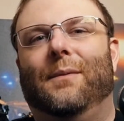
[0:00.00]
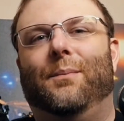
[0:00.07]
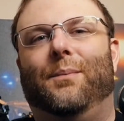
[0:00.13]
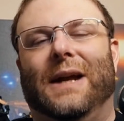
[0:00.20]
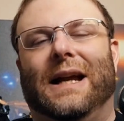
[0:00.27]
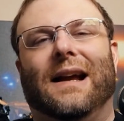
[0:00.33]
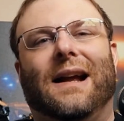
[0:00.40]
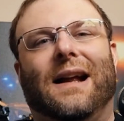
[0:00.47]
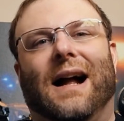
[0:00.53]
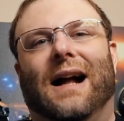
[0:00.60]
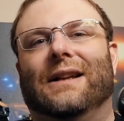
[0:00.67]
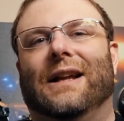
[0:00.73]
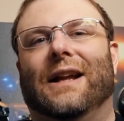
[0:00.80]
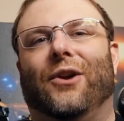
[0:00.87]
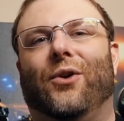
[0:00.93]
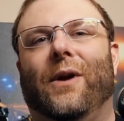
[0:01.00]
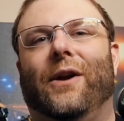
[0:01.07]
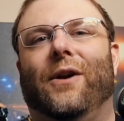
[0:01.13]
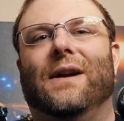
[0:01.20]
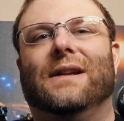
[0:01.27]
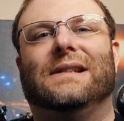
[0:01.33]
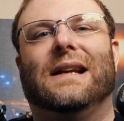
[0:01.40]
Being a content
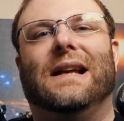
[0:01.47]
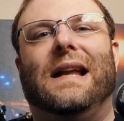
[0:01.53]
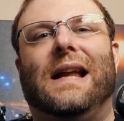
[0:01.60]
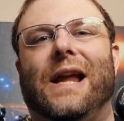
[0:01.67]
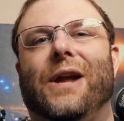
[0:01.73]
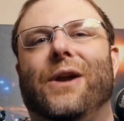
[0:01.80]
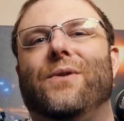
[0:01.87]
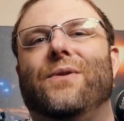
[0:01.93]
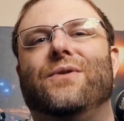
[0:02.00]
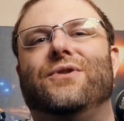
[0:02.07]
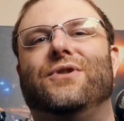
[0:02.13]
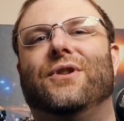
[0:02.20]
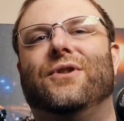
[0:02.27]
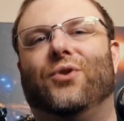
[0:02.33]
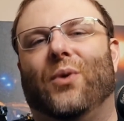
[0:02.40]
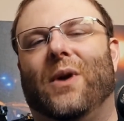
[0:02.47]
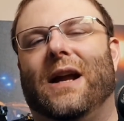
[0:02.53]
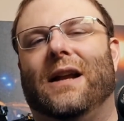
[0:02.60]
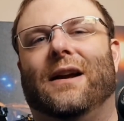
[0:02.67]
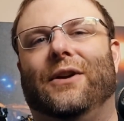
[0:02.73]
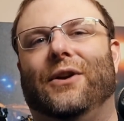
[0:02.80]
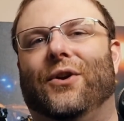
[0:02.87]
creator is a huge
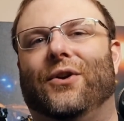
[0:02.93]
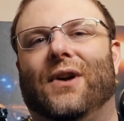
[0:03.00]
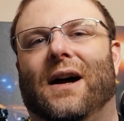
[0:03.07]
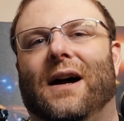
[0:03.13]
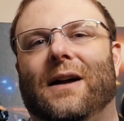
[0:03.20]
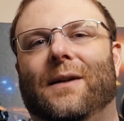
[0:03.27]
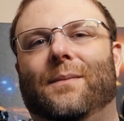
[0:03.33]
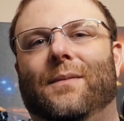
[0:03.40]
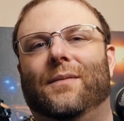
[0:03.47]
drain on your time.